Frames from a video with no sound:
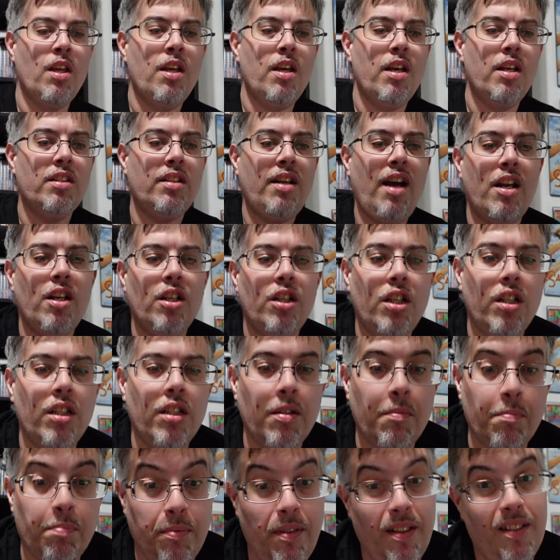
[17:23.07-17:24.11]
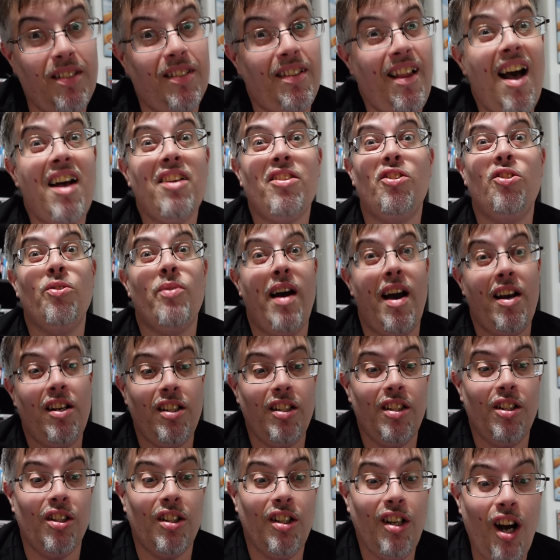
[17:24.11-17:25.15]
It's kind of, uh, the last two
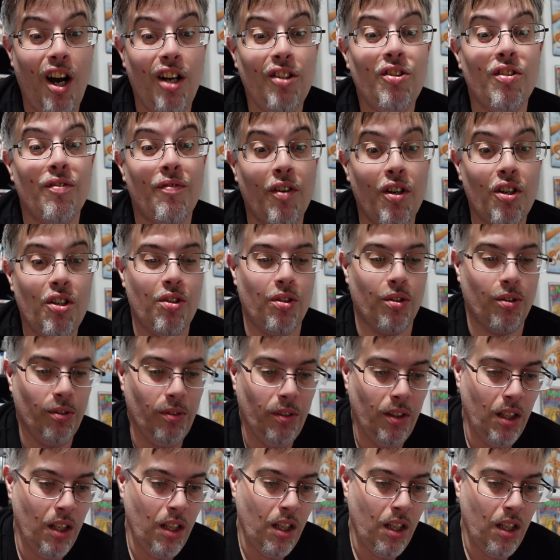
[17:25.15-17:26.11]
actually are controversial,